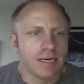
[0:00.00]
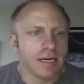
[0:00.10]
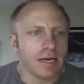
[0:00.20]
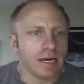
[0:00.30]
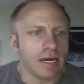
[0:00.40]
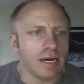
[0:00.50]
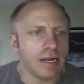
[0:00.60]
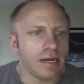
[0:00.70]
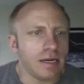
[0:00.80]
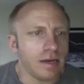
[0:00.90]

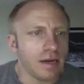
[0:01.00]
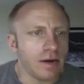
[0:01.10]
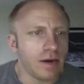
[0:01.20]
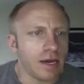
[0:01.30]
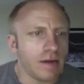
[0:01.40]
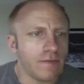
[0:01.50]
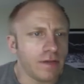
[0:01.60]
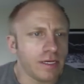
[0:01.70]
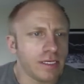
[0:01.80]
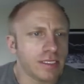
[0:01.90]
And now I have
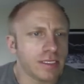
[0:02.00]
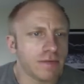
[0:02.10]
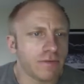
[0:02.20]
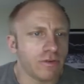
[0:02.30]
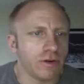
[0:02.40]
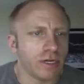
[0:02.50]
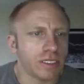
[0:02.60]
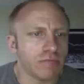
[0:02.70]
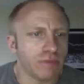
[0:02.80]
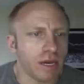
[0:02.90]
this folder
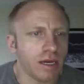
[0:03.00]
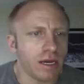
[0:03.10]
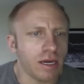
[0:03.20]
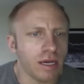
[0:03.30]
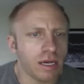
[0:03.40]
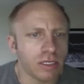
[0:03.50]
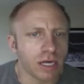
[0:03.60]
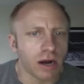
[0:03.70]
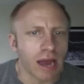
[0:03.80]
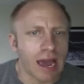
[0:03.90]
expanded. Here's
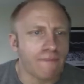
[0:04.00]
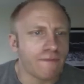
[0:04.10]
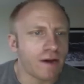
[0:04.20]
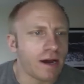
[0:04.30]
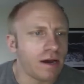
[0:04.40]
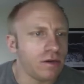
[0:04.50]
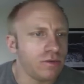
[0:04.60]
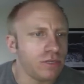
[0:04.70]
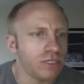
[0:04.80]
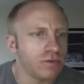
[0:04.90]
our app file. We
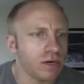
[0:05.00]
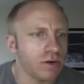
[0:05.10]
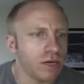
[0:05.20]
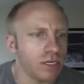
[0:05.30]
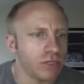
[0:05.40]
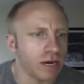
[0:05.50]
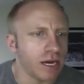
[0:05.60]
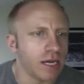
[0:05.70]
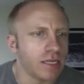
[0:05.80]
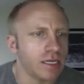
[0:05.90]
just want to go ahead and
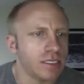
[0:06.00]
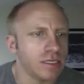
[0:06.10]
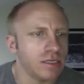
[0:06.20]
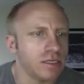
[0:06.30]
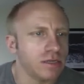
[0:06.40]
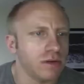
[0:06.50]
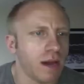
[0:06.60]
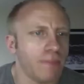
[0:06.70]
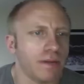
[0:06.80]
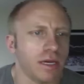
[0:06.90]
drag this into
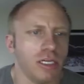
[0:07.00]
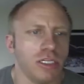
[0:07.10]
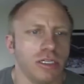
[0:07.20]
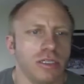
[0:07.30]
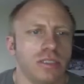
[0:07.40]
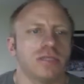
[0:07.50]
applications.